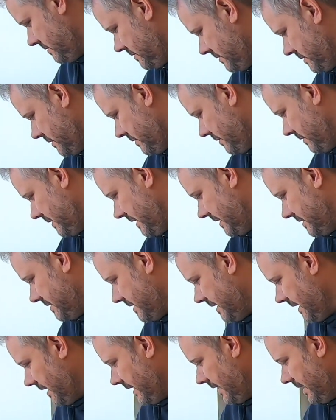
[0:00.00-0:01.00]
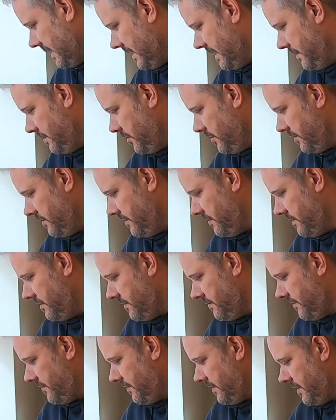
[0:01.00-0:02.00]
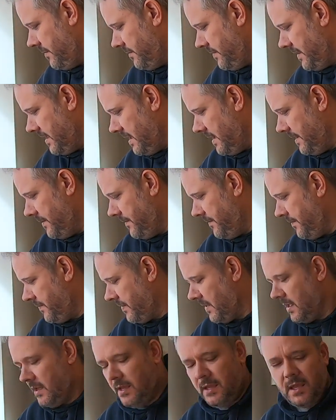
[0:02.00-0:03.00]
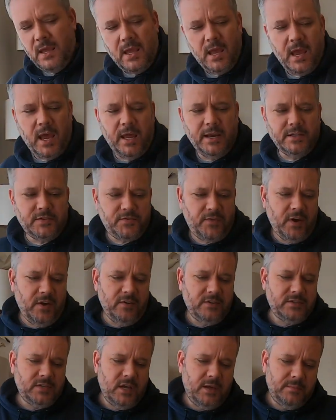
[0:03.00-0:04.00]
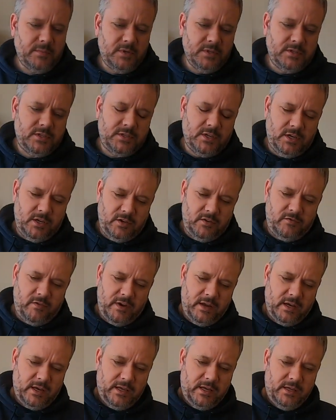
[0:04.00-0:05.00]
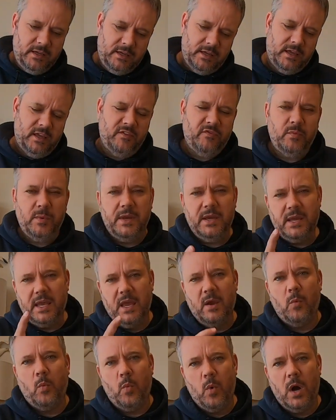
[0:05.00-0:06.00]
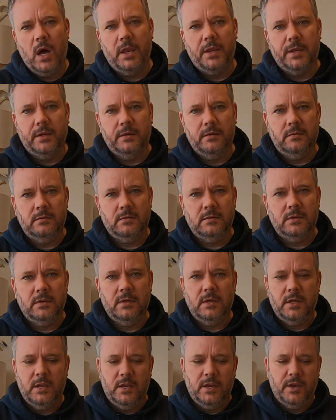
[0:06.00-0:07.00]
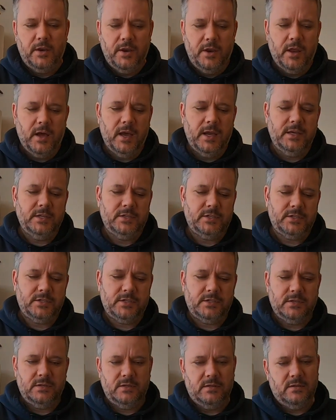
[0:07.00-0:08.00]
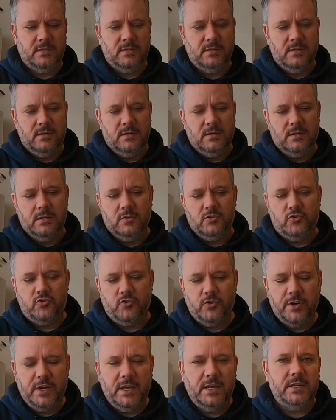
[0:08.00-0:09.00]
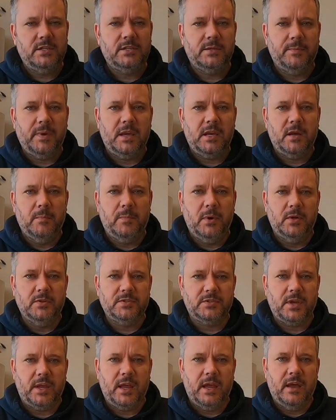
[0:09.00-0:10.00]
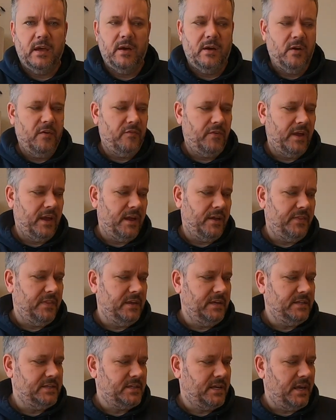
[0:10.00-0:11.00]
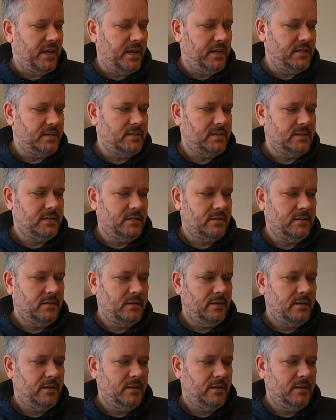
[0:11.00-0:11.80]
so let's get a label from that. And as far as I'm concerned, really, if we get one nice tree to make a bonsai out of these kits,